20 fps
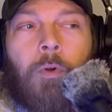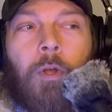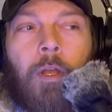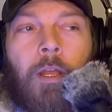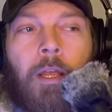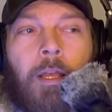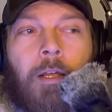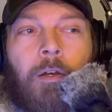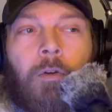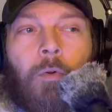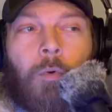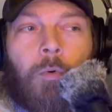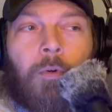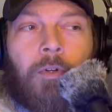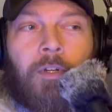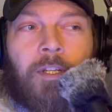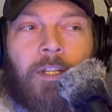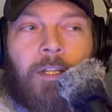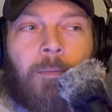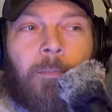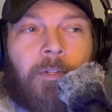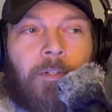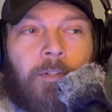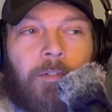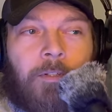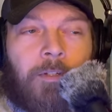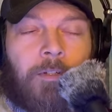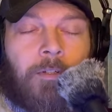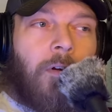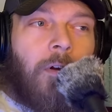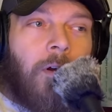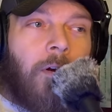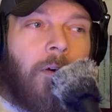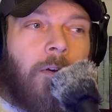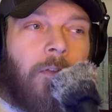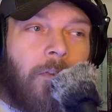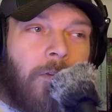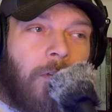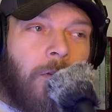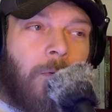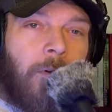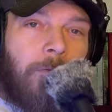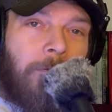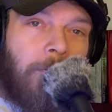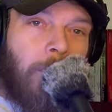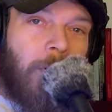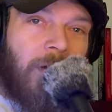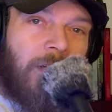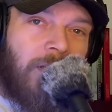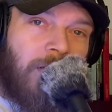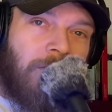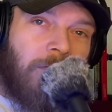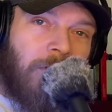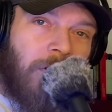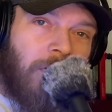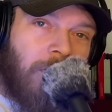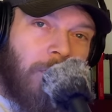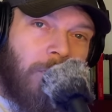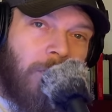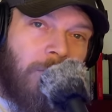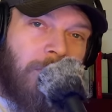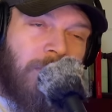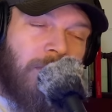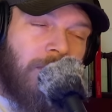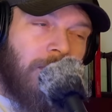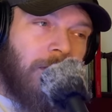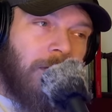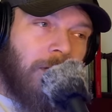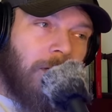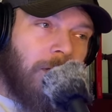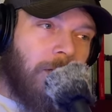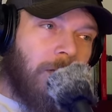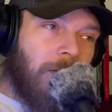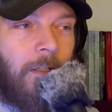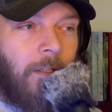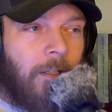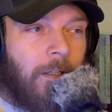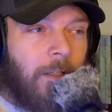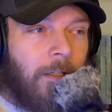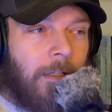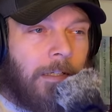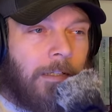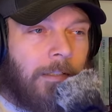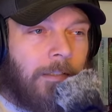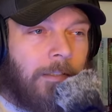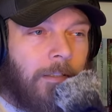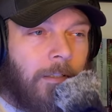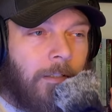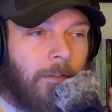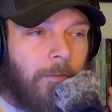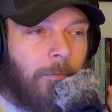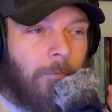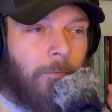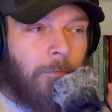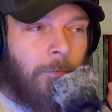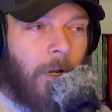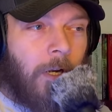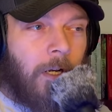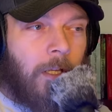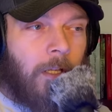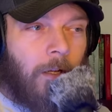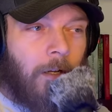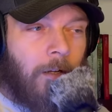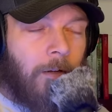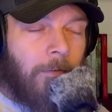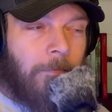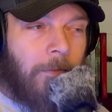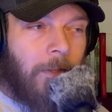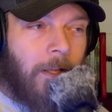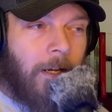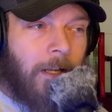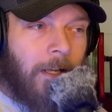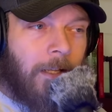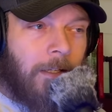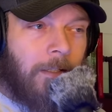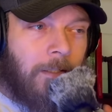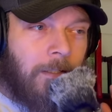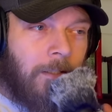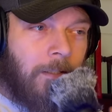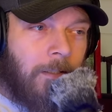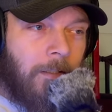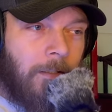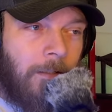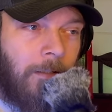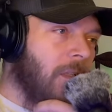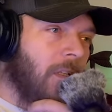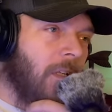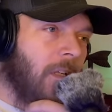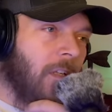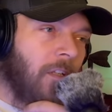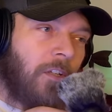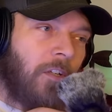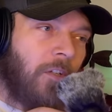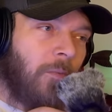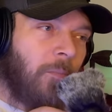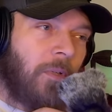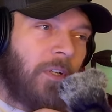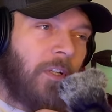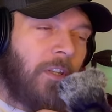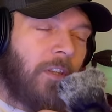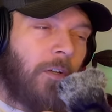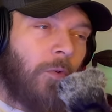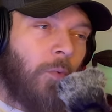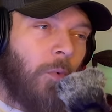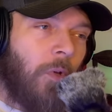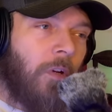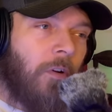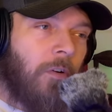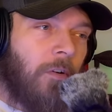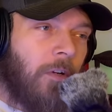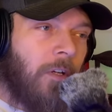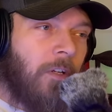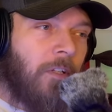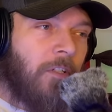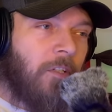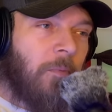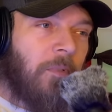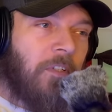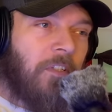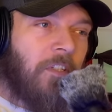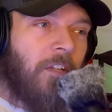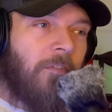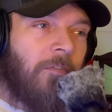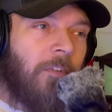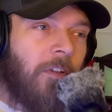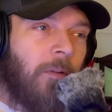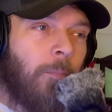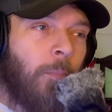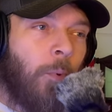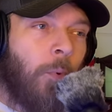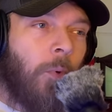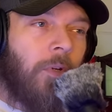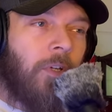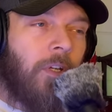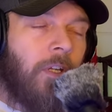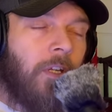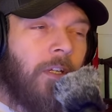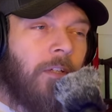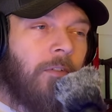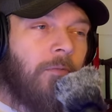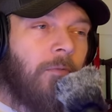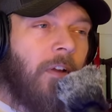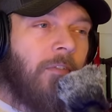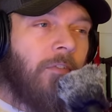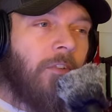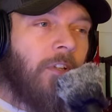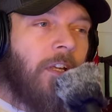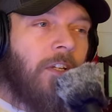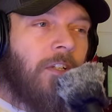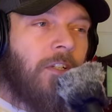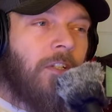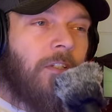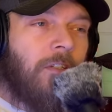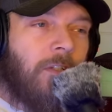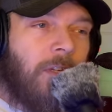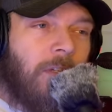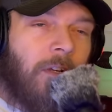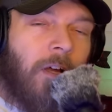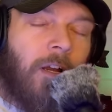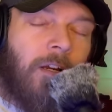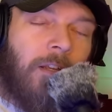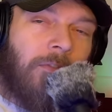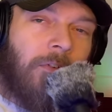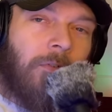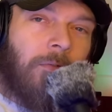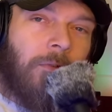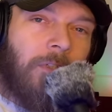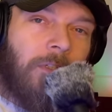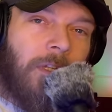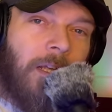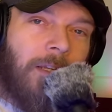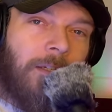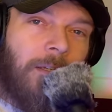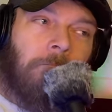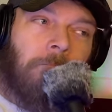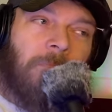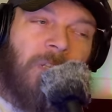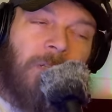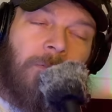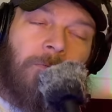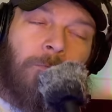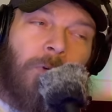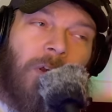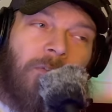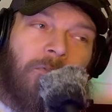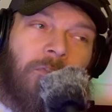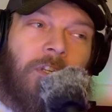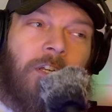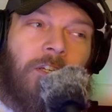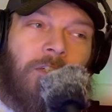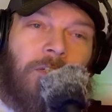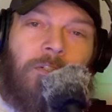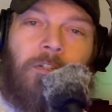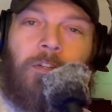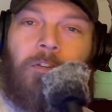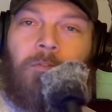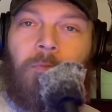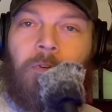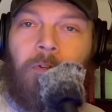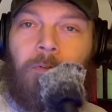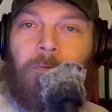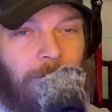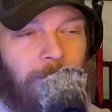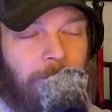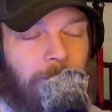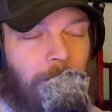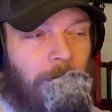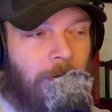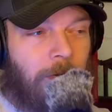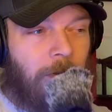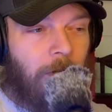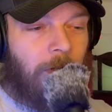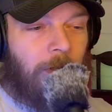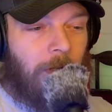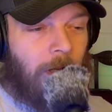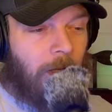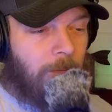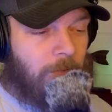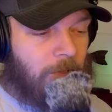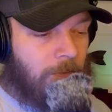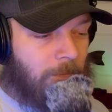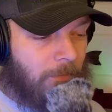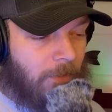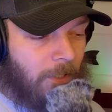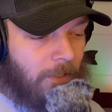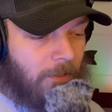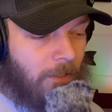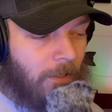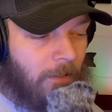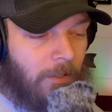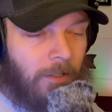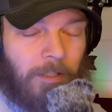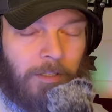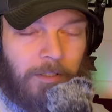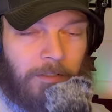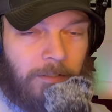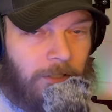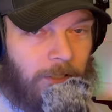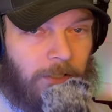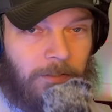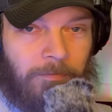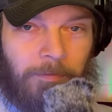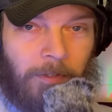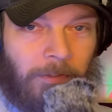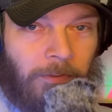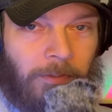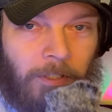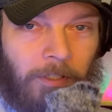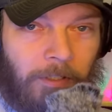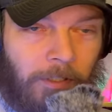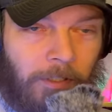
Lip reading: and or demons are the UFO activity that we've been seeing. Running off that idea, it could be that we are in a specific point in Revelations and not even realize it, if Revelations is real. Fun thought games. That's all it is, just fun thought